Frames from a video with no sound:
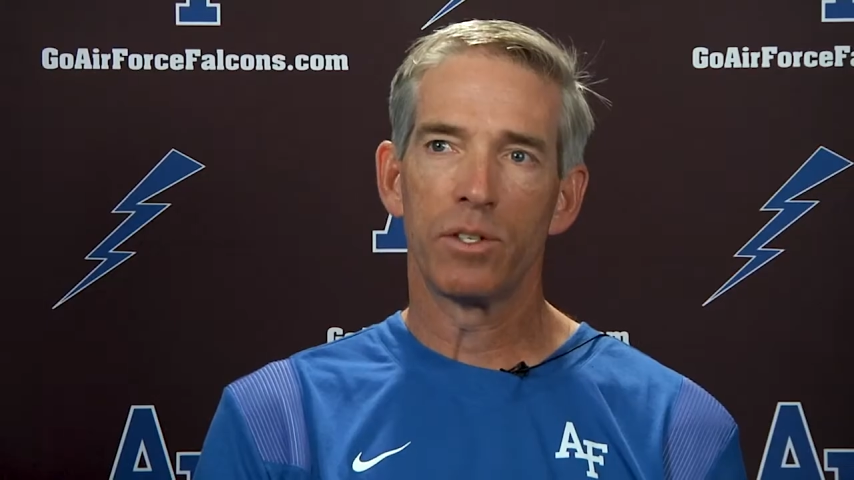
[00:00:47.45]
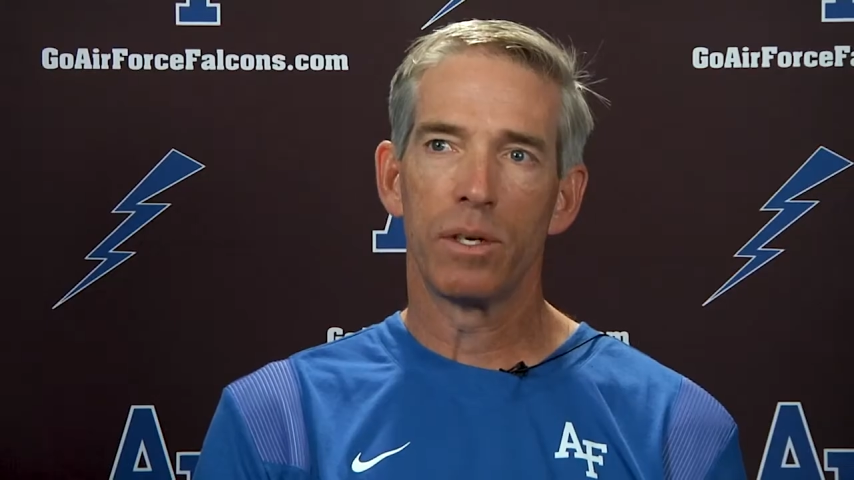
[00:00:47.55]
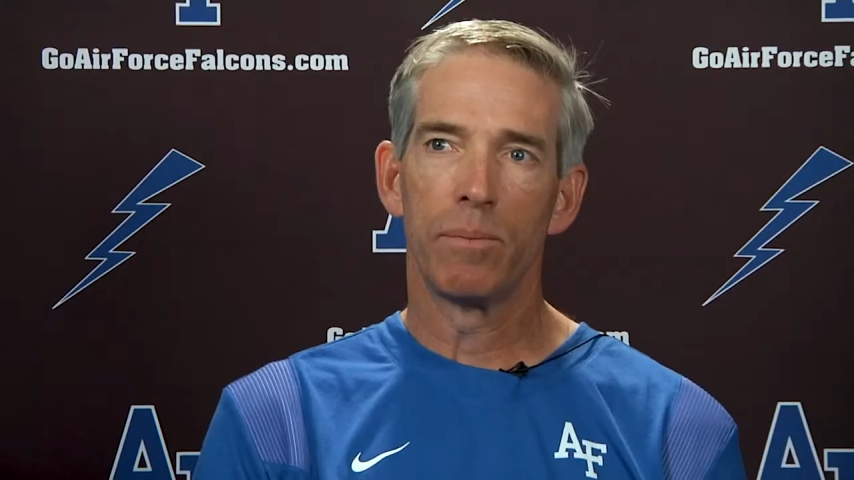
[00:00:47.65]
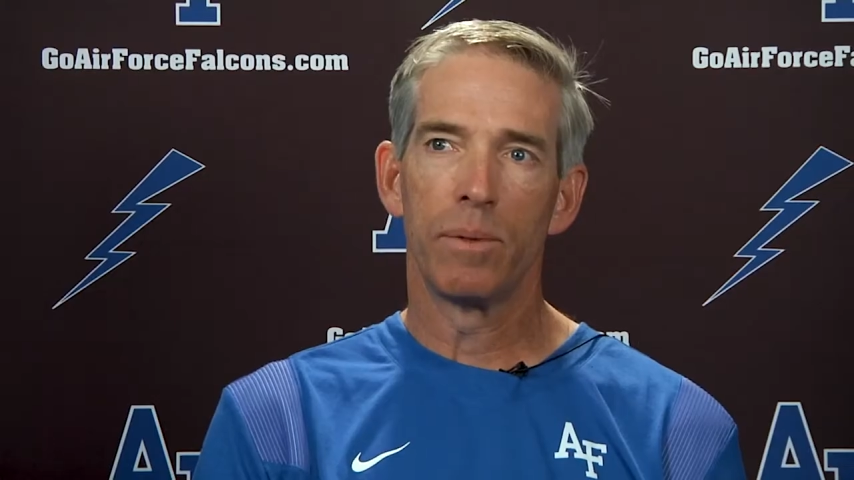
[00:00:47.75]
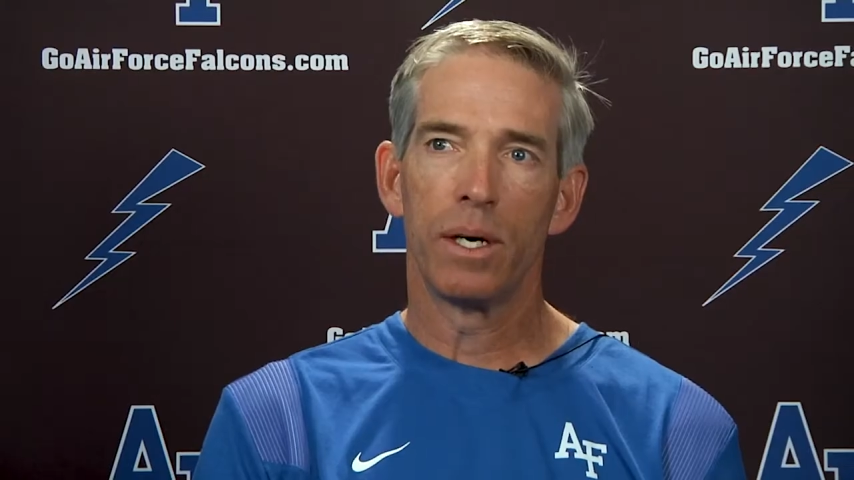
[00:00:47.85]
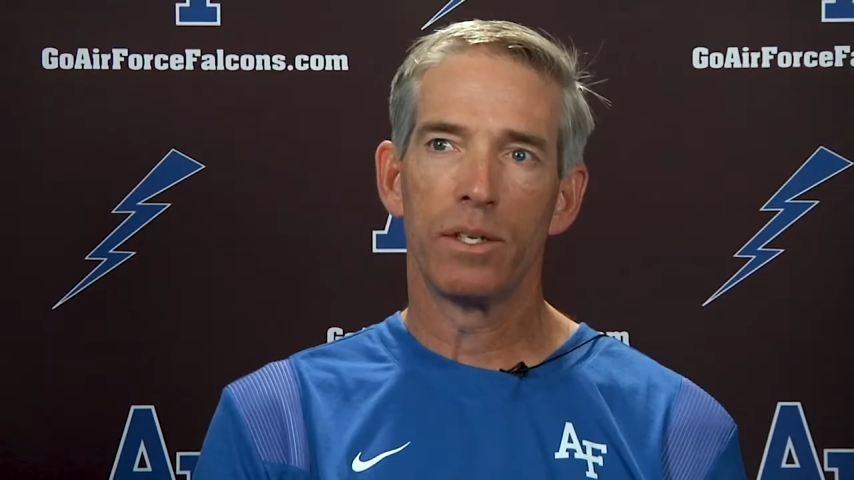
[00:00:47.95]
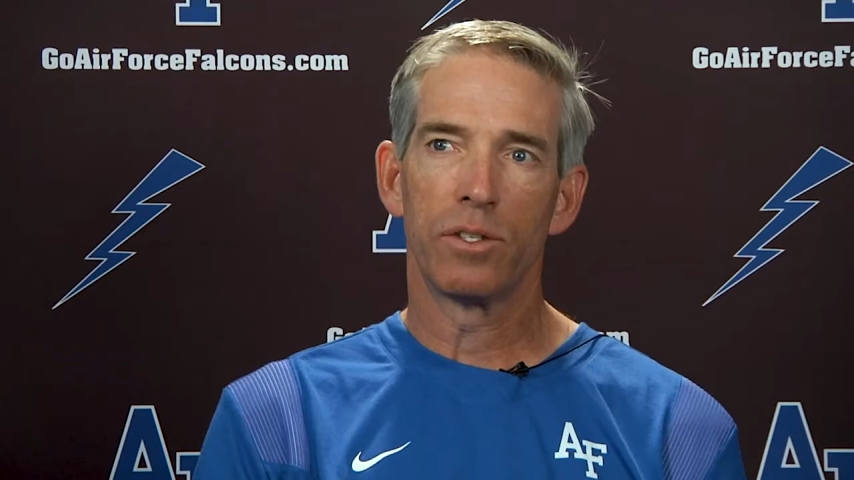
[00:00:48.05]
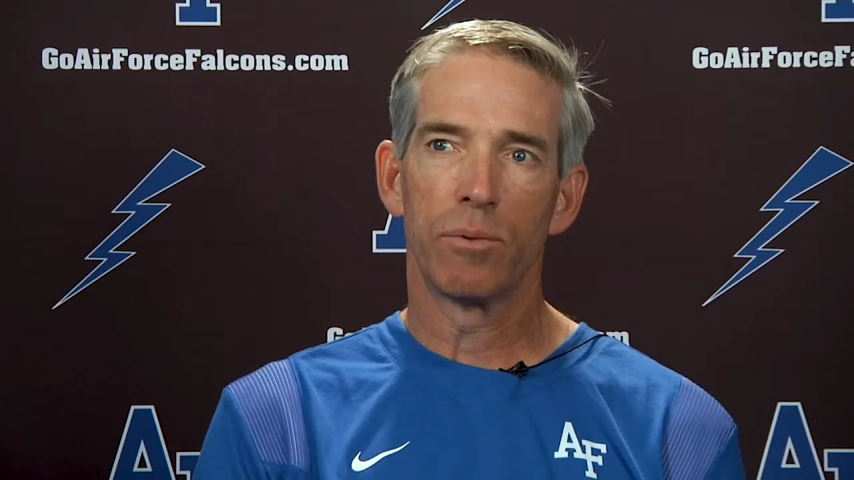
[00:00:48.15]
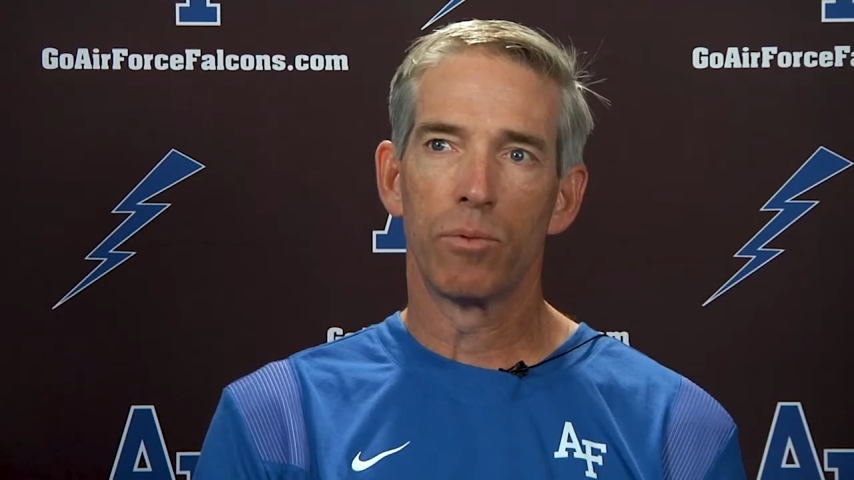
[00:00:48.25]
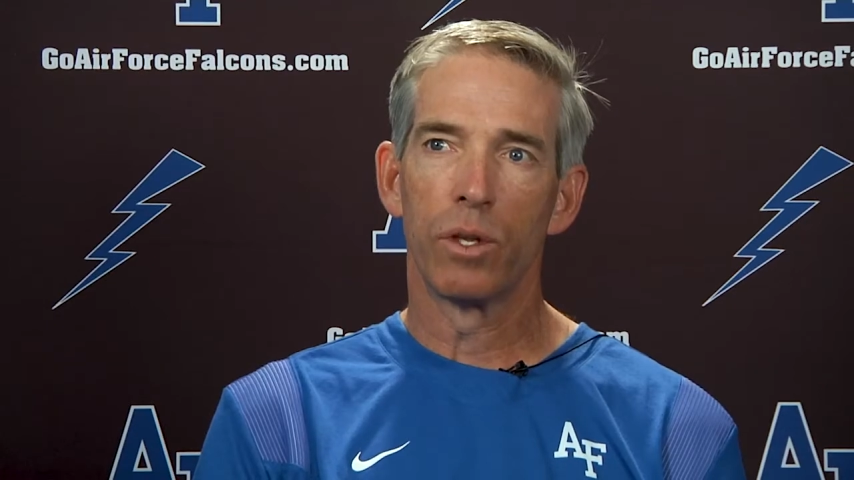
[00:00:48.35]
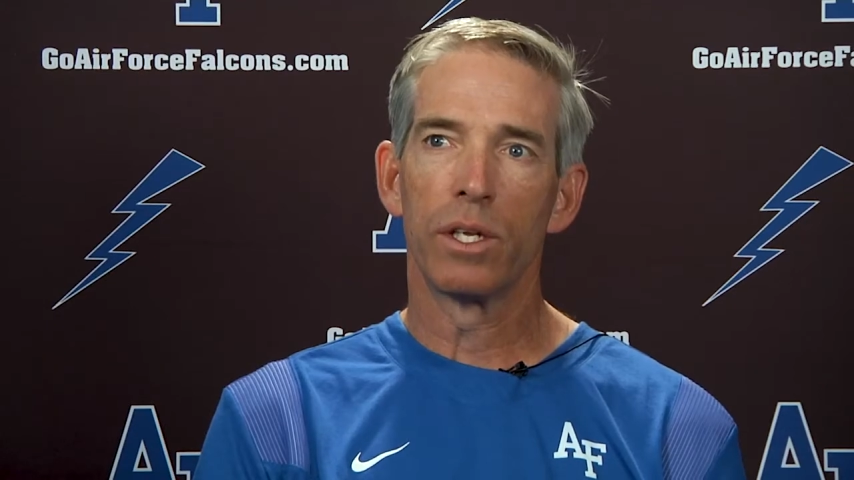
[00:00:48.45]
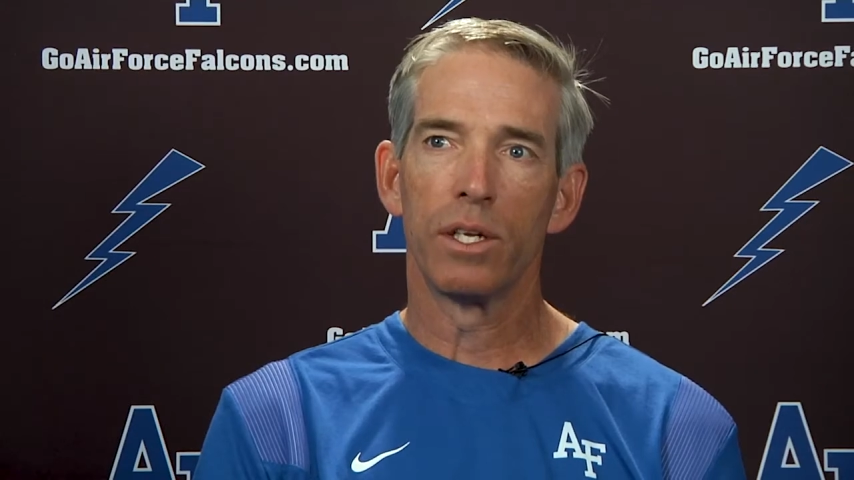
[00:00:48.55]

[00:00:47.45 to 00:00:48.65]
some, uh, some really